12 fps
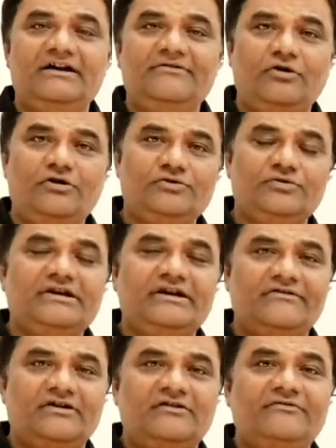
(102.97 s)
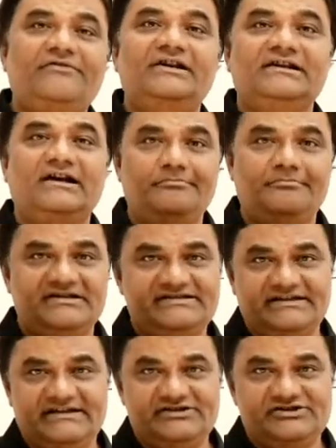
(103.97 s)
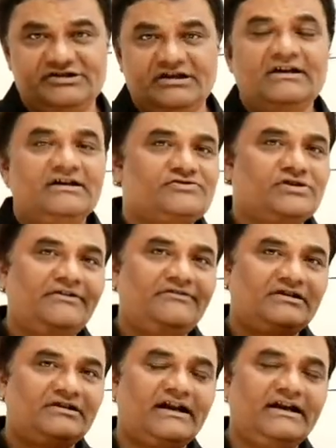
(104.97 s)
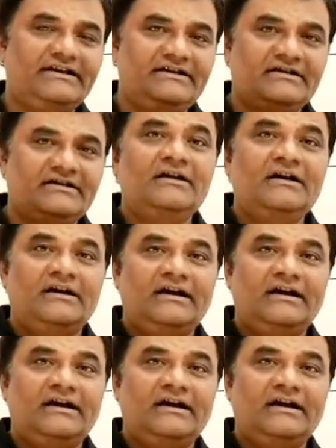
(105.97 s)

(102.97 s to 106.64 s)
I want to give a welcome message. So I will write